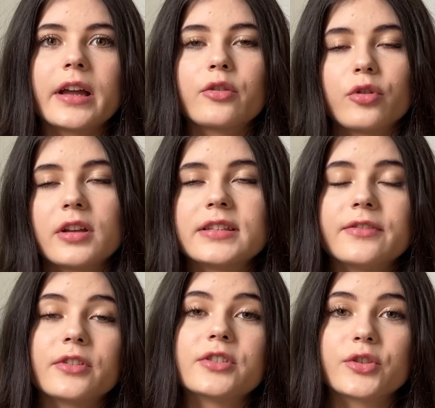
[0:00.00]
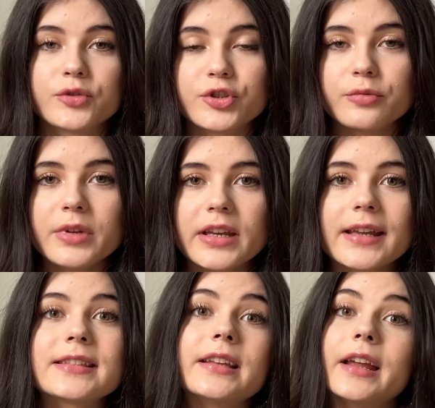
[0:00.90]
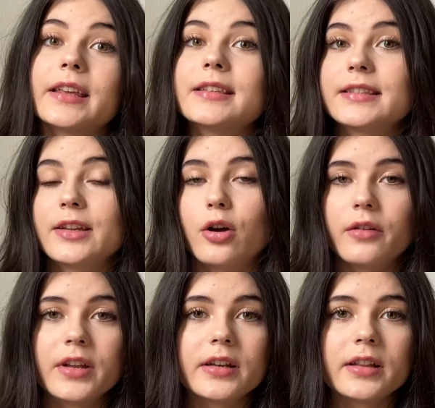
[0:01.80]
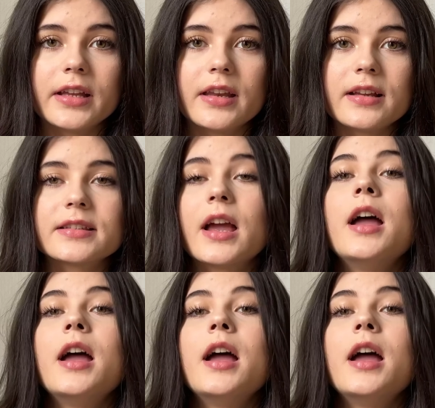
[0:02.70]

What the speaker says: across different social medias, and I can see all of the analytics.